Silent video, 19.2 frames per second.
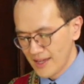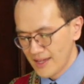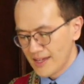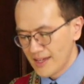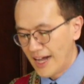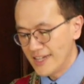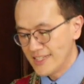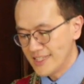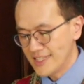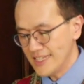
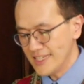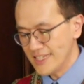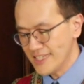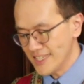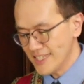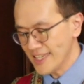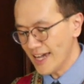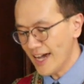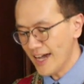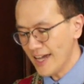I see
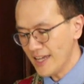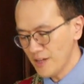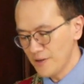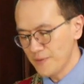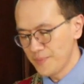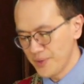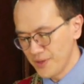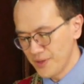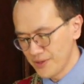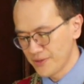sky
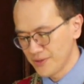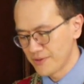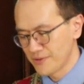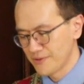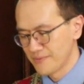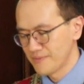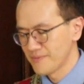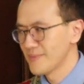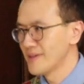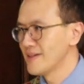of blue
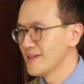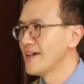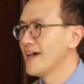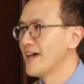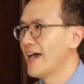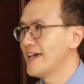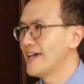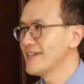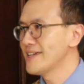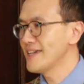
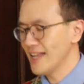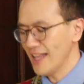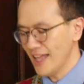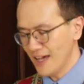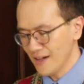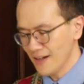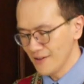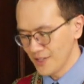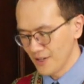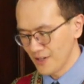and
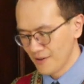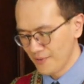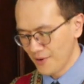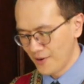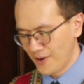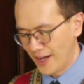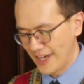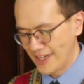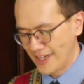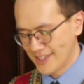clouds of
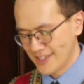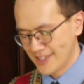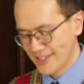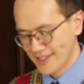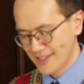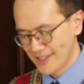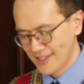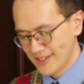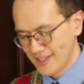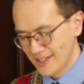white,
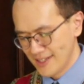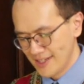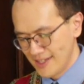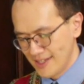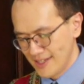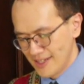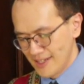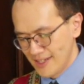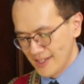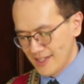
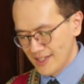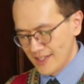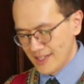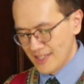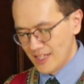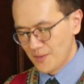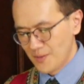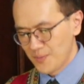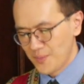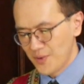
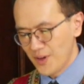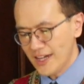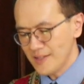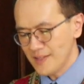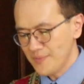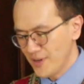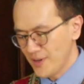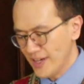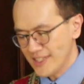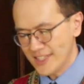the bright,
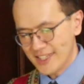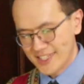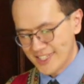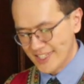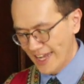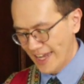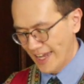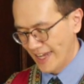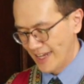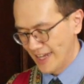blessed
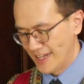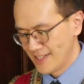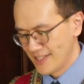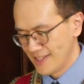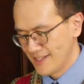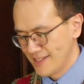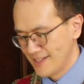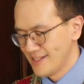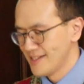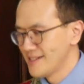day,
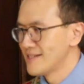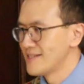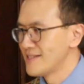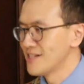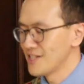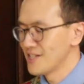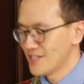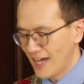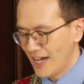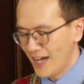
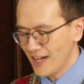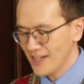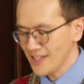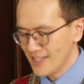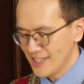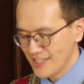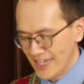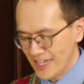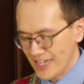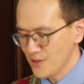the dark,
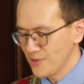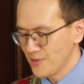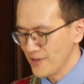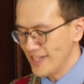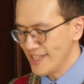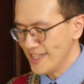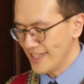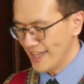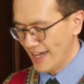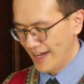
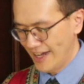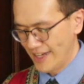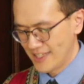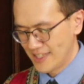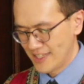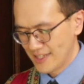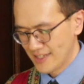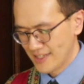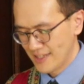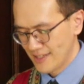sacred
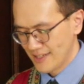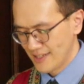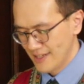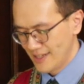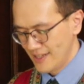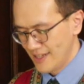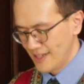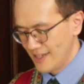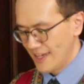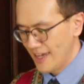night.
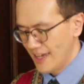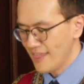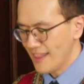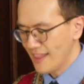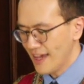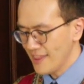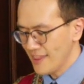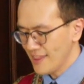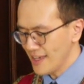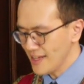And
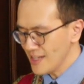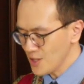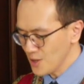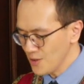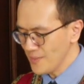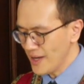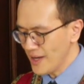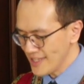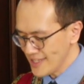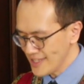I think to
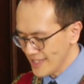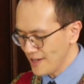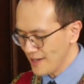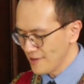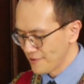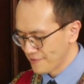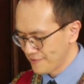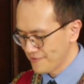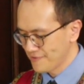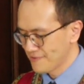
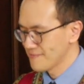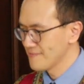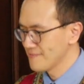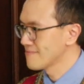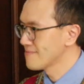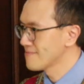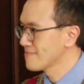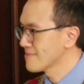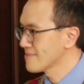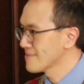myself,
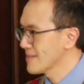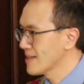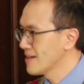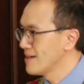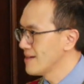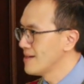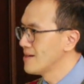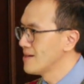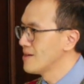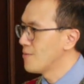
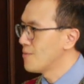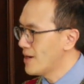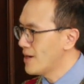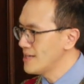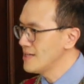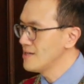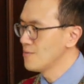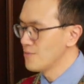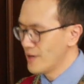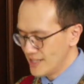what
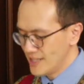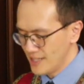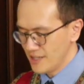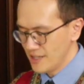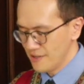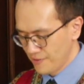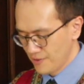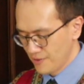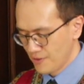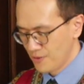a
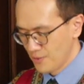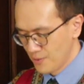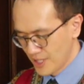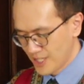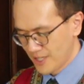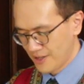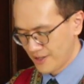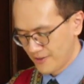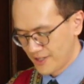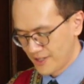wonderful
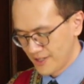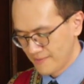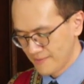world.